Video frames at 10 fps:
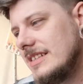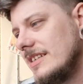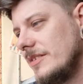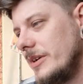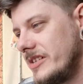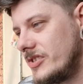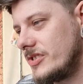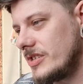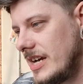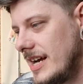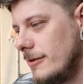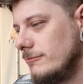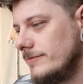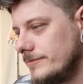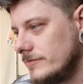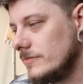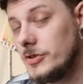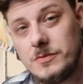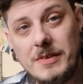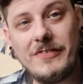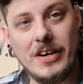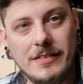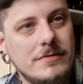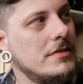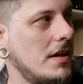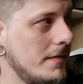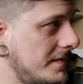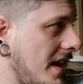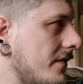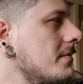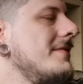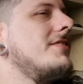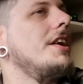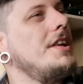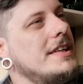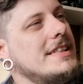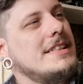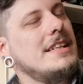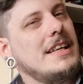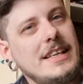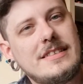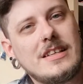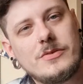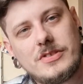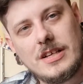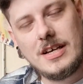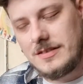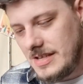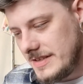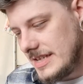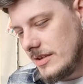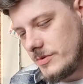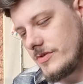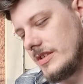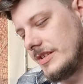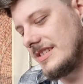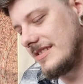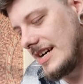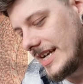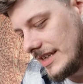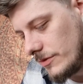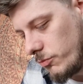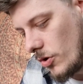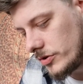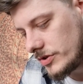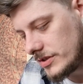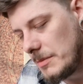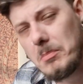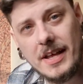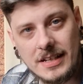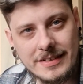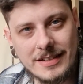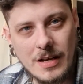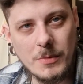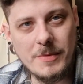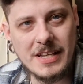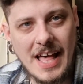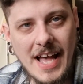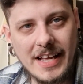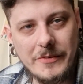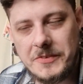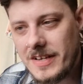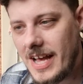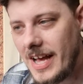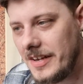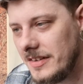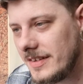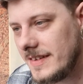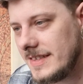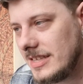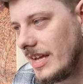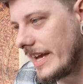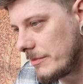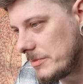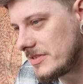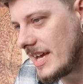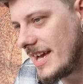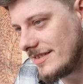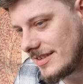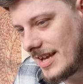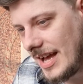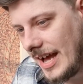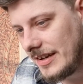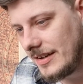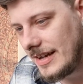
which has been fun. Definitely been fun. He's now the other day he was trying to decide what to build, and we were in a hangout, and I come upstairs, and